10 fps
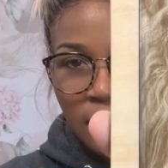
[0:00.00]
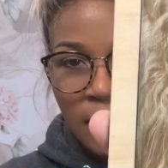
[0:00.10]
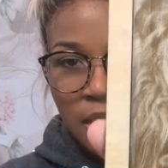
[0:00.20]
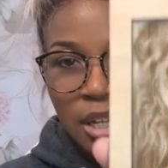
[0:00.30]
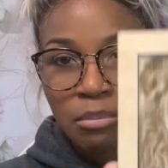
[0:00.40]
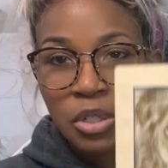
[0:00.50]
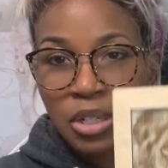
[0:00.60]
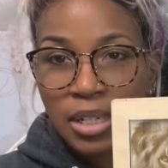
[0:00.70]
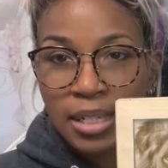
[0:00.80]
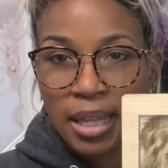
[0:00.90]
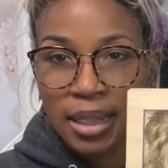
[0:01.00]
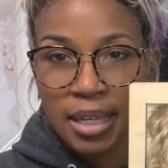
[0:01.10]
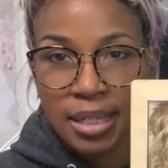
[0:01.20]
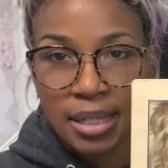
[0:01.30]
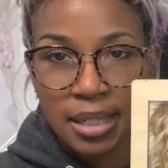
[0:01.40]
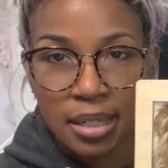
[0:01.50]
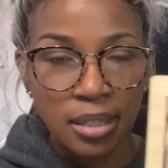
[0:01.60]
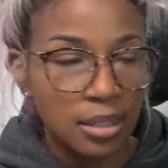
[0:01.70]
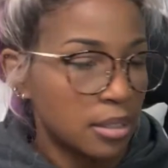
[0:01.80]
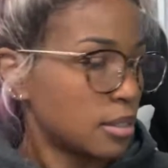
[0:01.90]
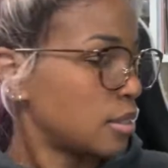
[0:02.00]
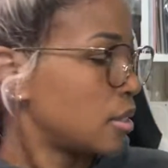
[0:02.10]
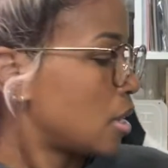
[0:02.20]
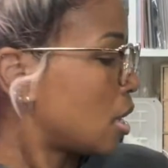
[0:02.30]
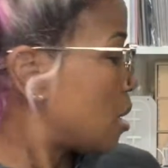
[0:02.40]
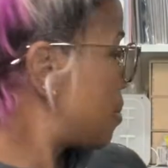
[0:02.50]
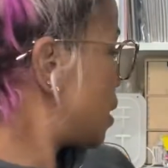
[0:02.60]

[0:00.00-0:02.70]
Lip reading: And so I'm just going to set this on my